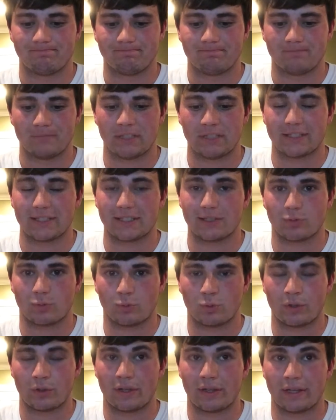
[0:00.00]
this is
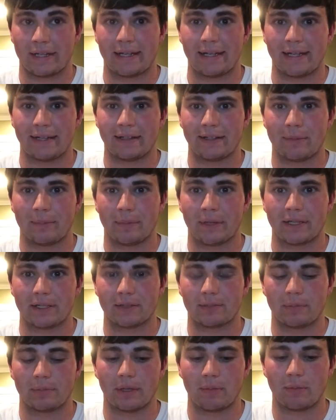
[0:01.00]
one thing that makes
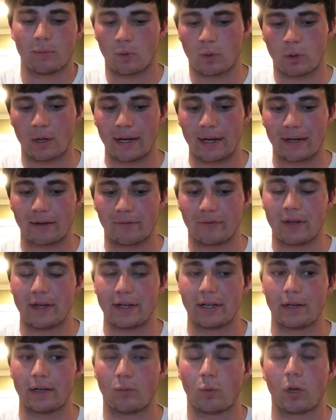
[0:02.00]
me more
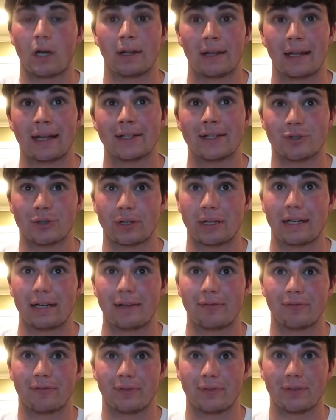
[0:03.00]
aggravated while I
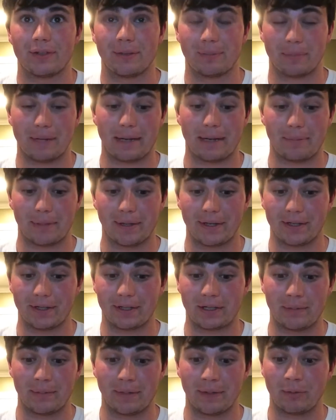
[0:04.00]
drive, in my opinion.
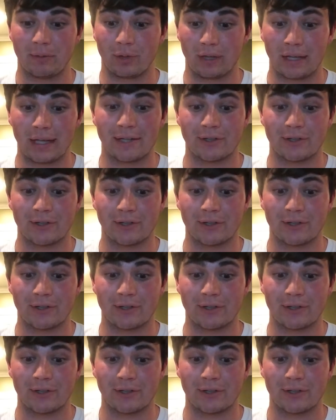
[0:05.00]
I mean, while I